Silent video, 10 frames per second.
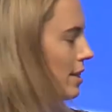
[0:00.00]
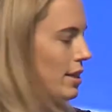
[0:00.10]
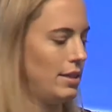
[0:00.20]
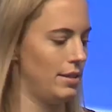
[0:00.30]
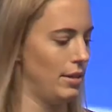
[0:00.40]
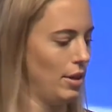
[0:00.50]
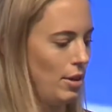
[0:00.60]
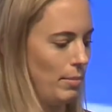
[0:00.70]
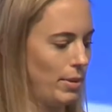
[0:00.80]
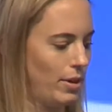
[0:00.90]
the
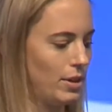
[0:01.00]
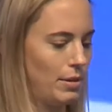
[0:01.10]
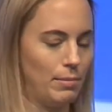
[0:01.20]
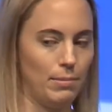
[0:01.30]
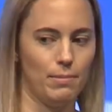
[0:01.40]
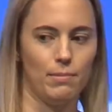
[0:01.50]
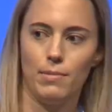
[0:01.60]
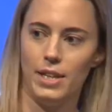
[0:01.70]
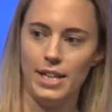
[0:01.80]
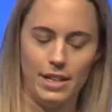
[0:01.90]
bottom
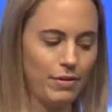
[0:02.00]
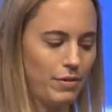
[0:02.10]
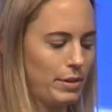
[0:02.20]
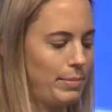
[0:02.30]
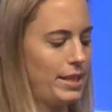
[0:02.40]
left,